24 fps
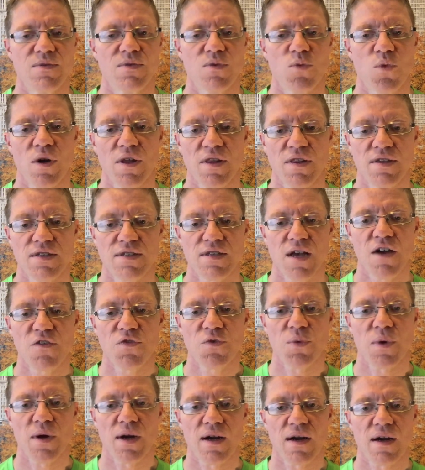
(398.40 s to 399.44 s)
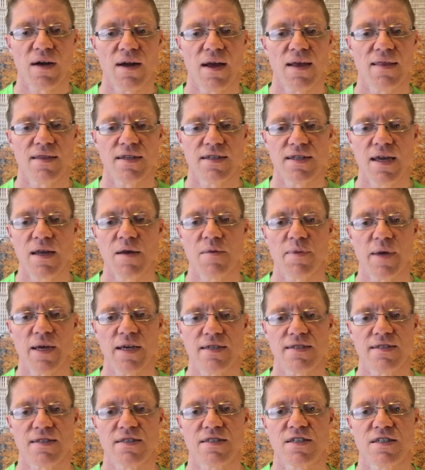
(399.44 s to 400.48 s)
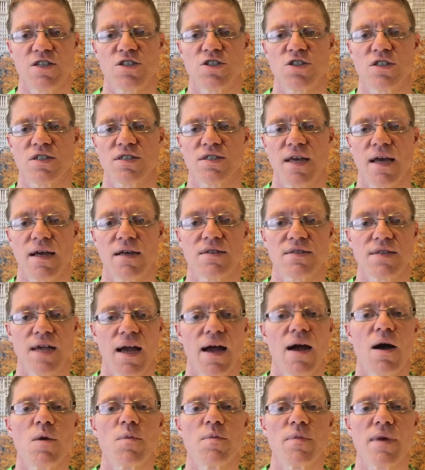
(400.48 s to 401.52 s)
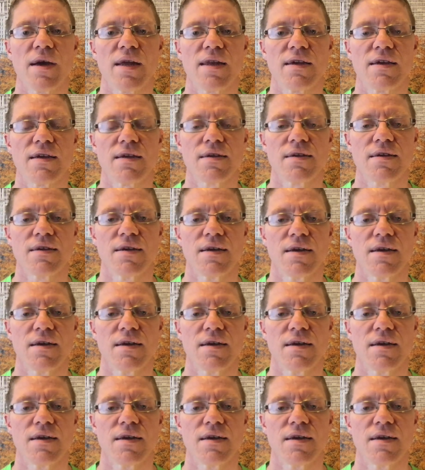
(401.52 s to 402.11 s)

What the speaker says: Well, the software and the database essentially tells how many